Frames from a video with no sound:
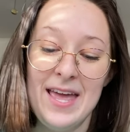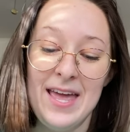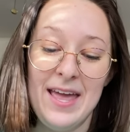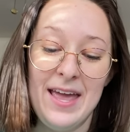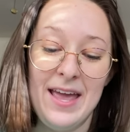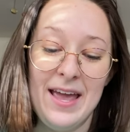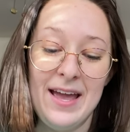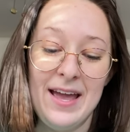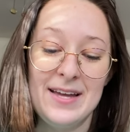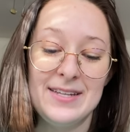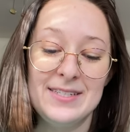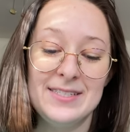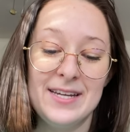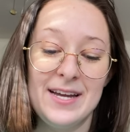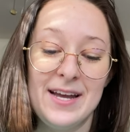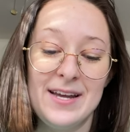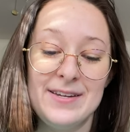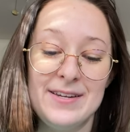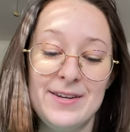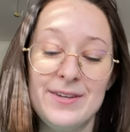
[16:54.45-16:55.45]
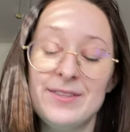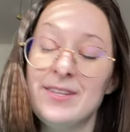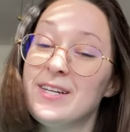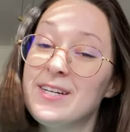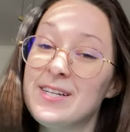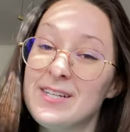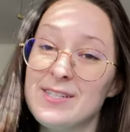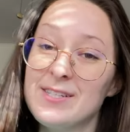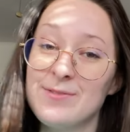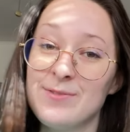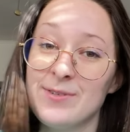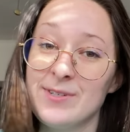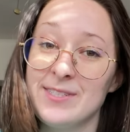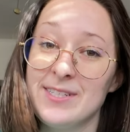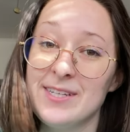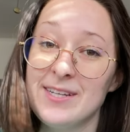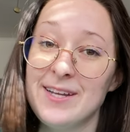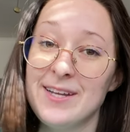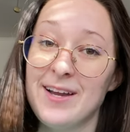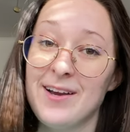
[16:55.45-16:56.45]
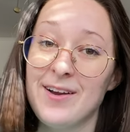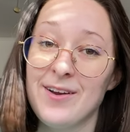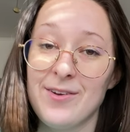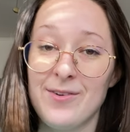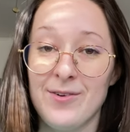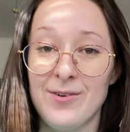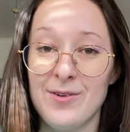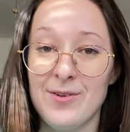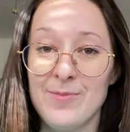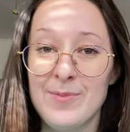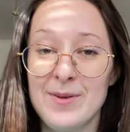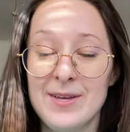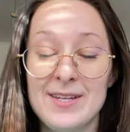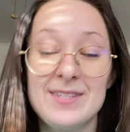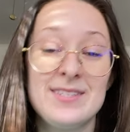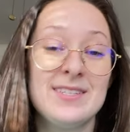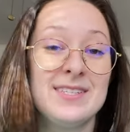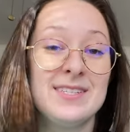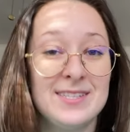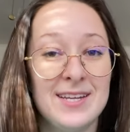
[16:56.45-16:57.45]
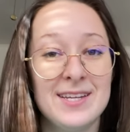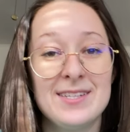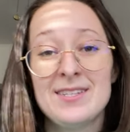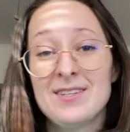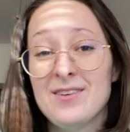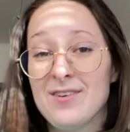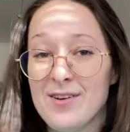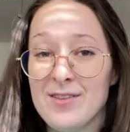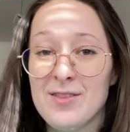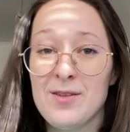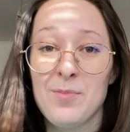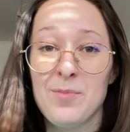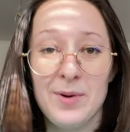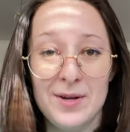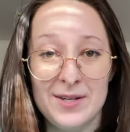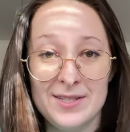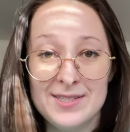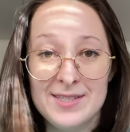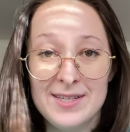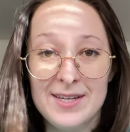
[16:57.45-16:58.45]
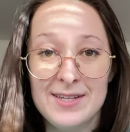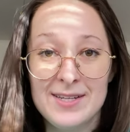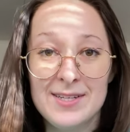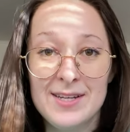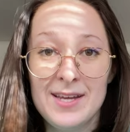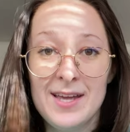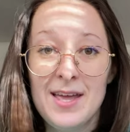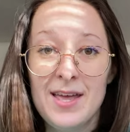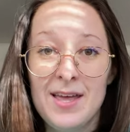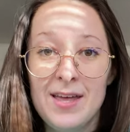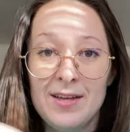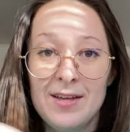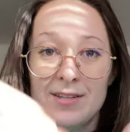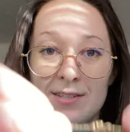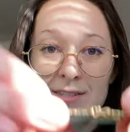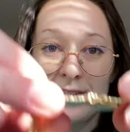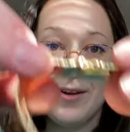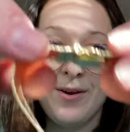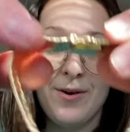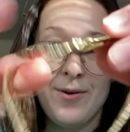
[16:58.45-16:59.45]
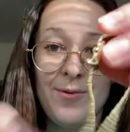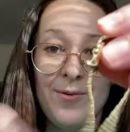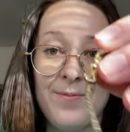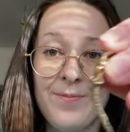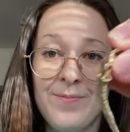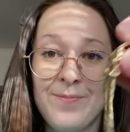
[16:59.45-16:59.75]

And I know that it is 14 karat gold because it says it on the bracelet. So